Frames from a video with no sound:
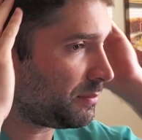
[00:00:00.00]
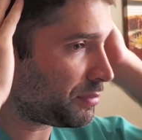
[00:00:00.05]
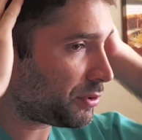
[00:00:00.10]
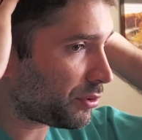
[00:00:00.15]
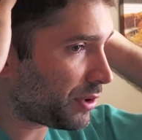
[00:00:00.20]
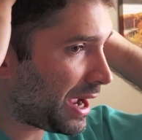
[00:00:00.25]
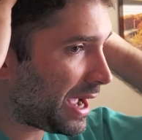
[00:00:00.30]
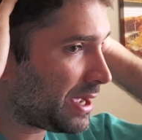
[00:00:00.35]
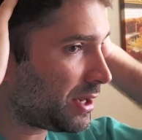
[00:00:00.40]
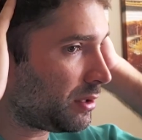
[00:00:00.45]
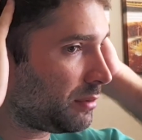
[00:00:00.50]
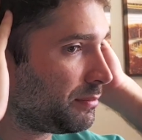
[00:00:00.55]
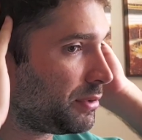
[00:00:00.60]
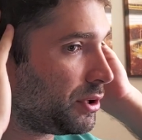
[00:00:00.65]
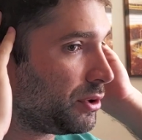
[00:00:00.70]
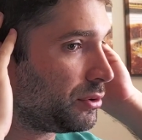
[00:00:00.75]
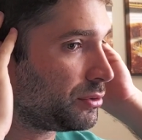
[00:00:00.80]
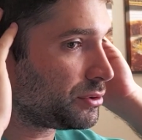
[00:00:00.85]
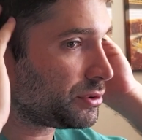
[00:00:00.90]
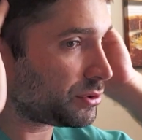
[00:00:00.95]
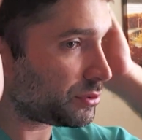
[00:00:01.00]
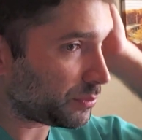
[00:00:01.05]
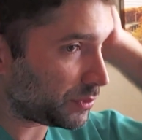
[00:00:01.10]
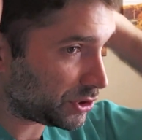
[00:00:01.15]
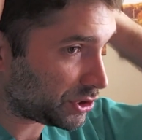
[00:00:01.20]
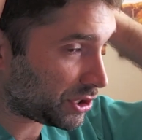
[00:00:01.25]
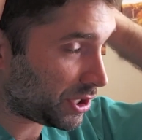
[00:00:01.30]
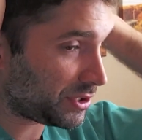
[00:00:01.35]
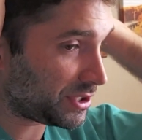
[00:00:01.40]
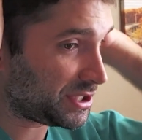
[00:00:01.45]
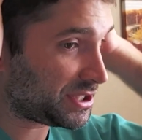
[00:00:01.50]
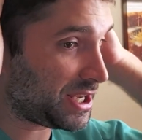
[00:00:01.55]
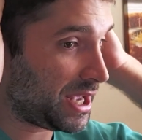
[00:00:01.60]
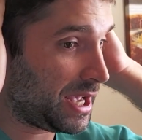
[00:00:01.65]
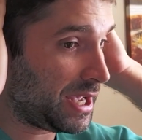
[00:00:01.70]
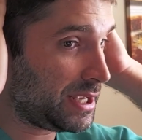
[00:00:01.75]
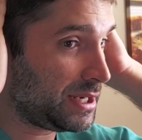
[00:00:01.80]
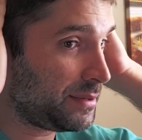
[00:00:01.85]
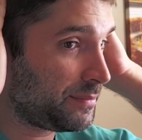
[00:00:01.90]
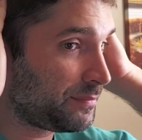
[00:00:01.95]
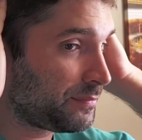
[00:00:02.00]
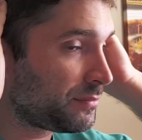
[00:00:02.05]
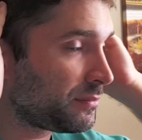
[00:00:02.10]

parietal bone, which is on the side,